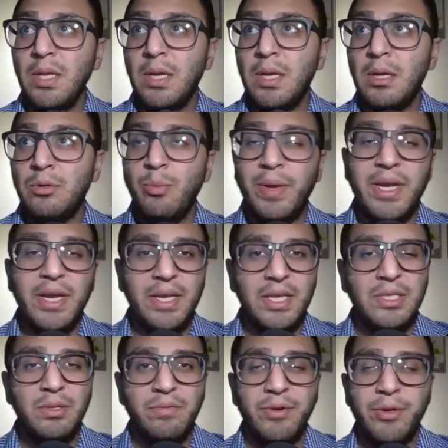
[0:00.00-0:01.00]
to make it
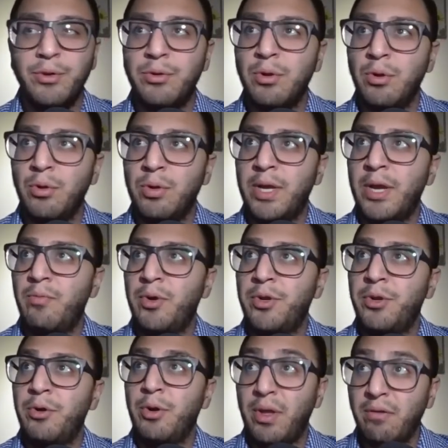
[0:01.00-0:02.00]
easier for you to locate what you're
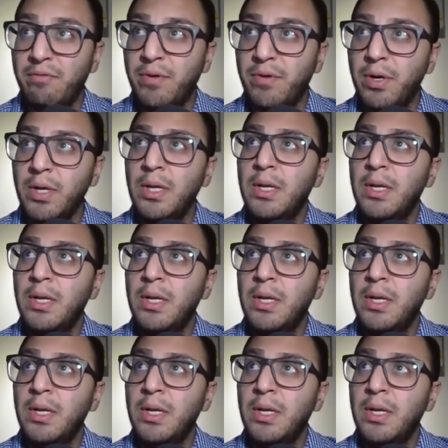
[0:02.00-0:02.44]
looking for.